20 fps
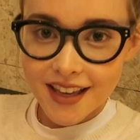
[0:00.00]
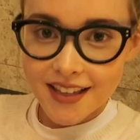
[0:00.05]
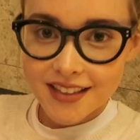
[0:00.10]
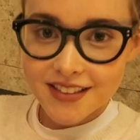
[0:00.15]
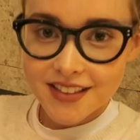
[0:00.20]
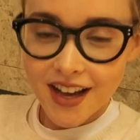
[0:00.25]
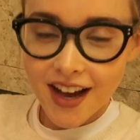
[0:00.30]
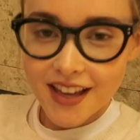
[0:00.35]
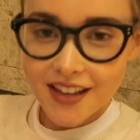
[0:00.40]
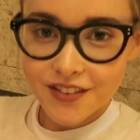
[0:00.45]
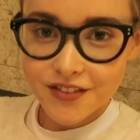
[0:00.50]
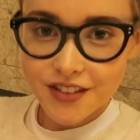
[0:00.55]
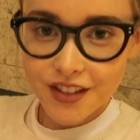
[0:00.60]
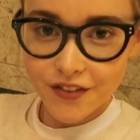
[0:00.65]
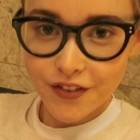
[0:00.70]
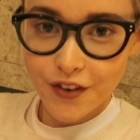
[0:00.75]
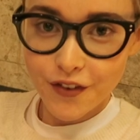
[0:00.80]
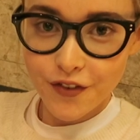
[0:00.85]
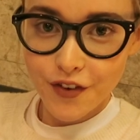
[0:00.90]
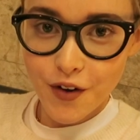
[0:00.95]
It's kind of
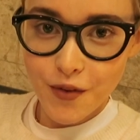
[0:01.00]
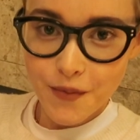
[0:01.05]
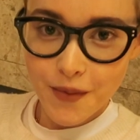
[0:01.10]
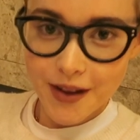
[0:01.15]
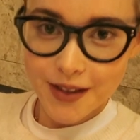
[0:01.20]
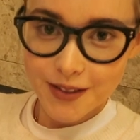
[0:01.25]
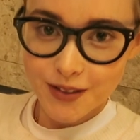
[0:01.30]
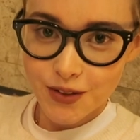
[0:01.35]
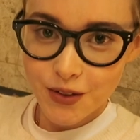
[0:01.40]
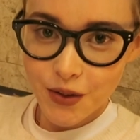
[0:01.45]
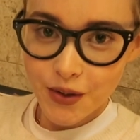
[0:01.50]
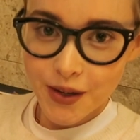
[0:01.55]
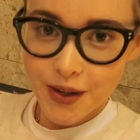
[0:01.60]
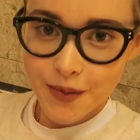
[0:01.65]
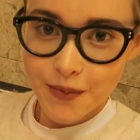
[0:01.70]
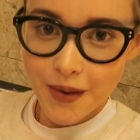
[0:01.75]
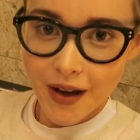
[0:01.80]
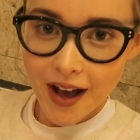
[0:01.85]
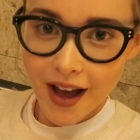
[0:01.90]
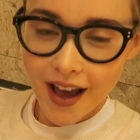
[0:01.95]
different from my
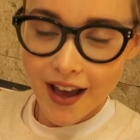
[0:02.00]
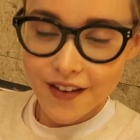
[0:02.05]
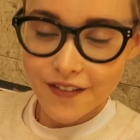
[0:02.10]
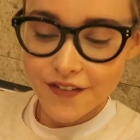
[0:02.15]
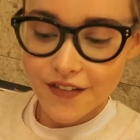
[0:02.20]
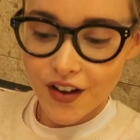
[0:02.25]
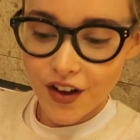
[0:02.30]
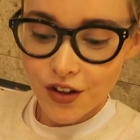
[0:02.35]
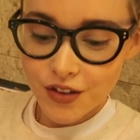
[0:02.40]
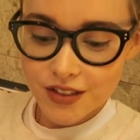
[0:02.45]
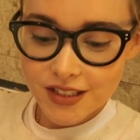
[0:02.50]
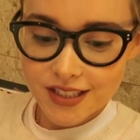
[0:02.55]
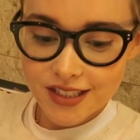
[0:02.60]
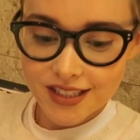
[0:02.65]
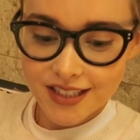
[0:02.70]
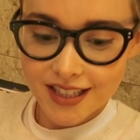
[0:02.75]
story, but I felt